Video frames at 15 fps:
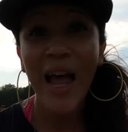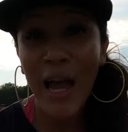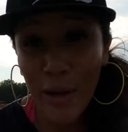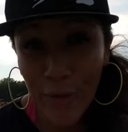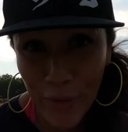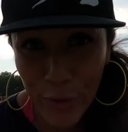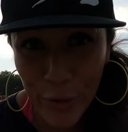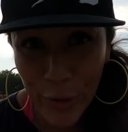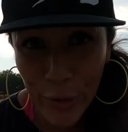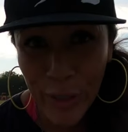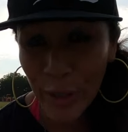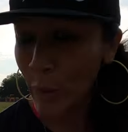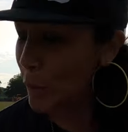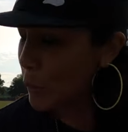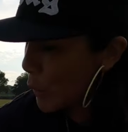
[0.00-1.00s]
And if you're new
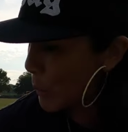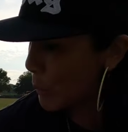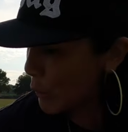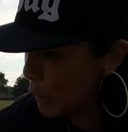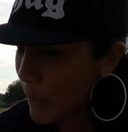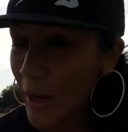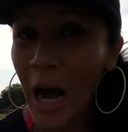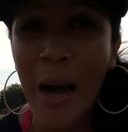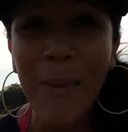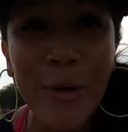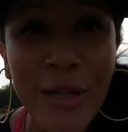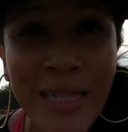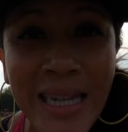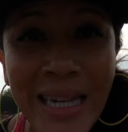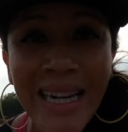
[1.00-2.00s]
here, whoop, whoop, I'm
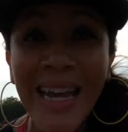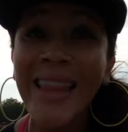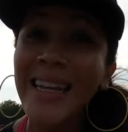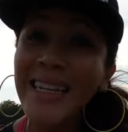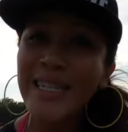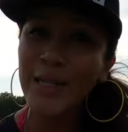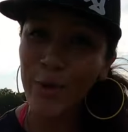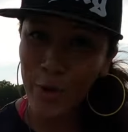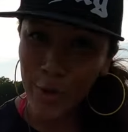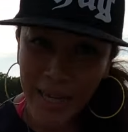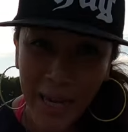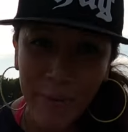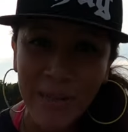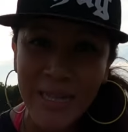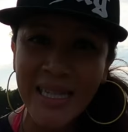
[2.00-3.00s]
Christine, and this is
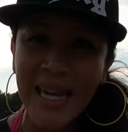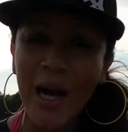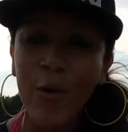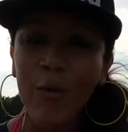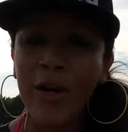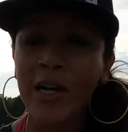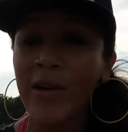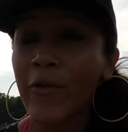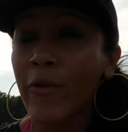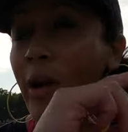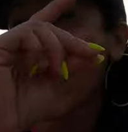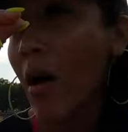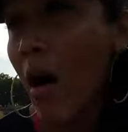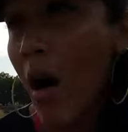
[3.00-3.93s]
Create with C L, where I give away